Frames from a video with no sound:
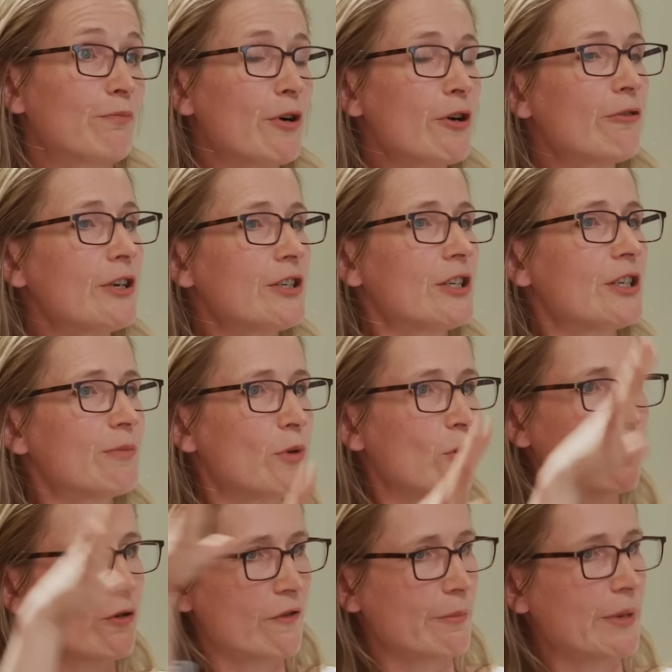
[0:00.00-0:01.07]
progress is
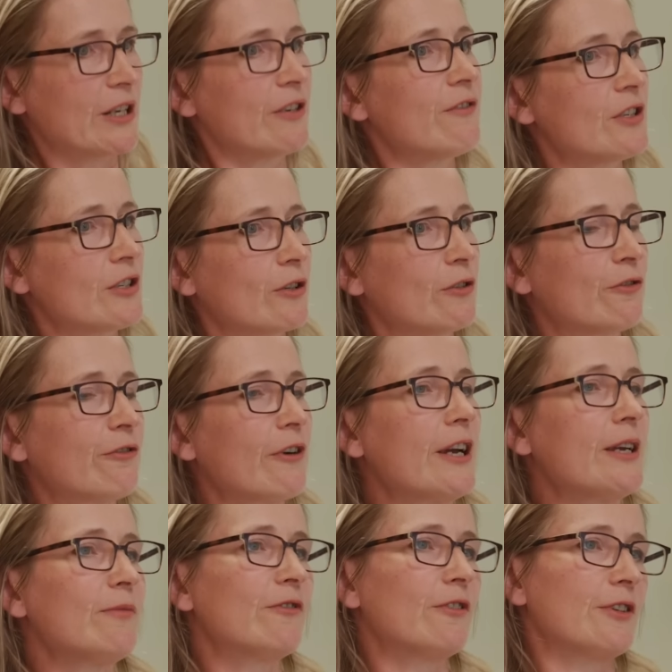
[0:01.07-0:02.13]
more of a metaphysical
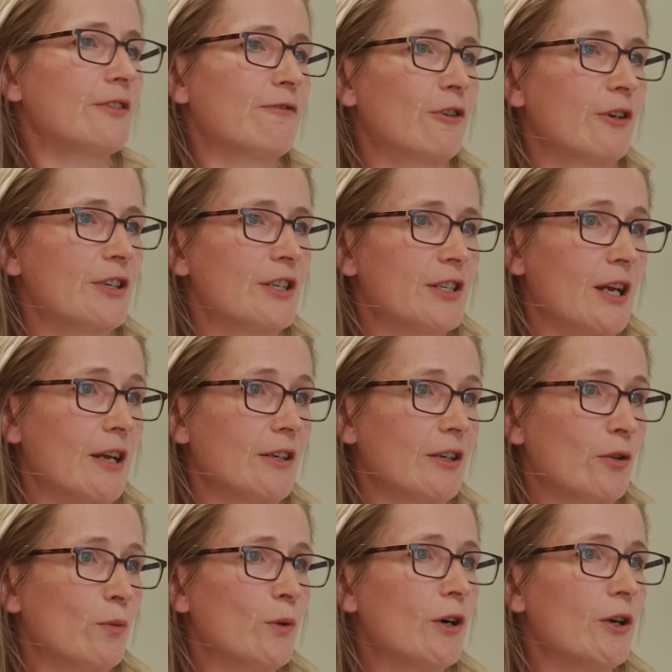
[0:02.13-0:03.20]
frame for for
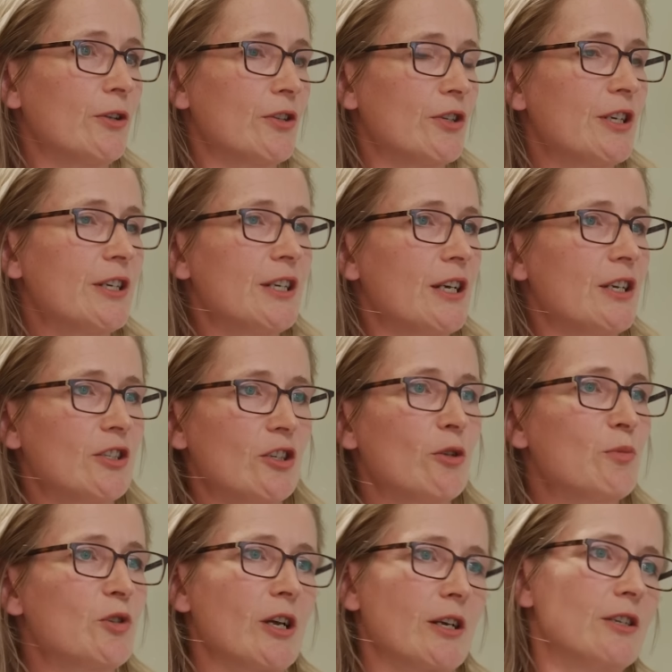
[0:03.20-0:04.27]
understanding the world than it is an
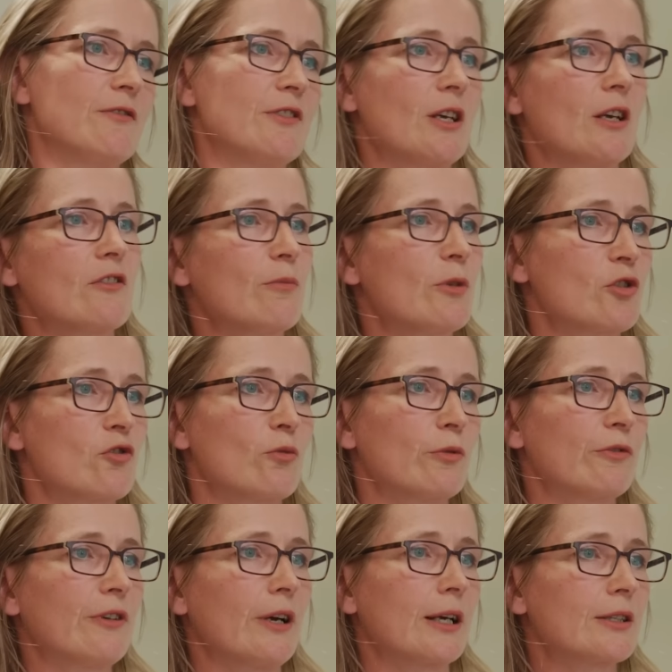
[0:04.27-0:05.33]
objective set of
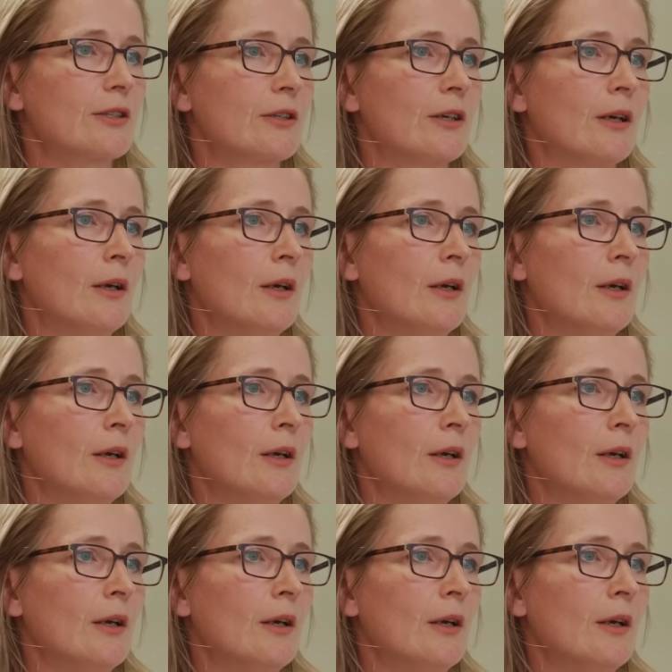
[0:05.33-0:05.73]
measurable facts.